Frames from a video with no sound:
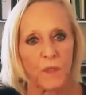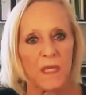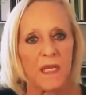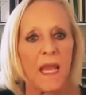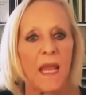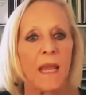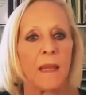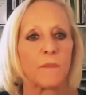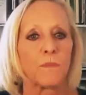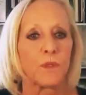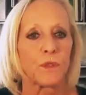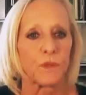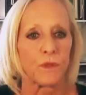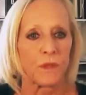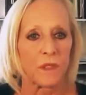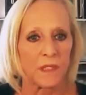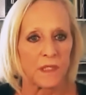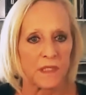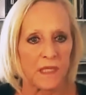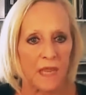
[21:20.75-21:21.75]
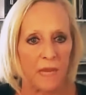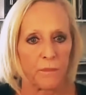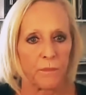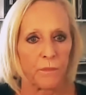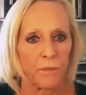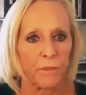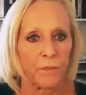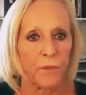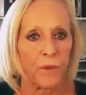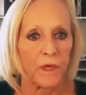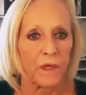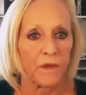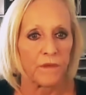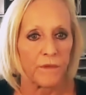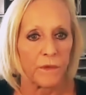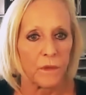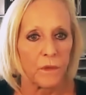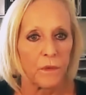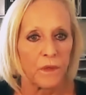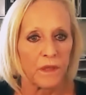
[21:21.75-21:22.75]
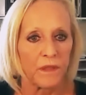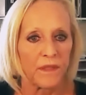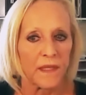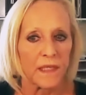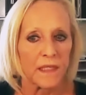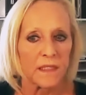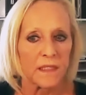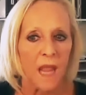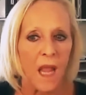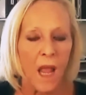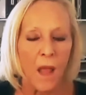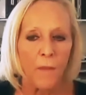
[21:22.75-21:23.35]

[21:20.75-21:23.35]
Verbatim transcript: we came to the same point of view with this.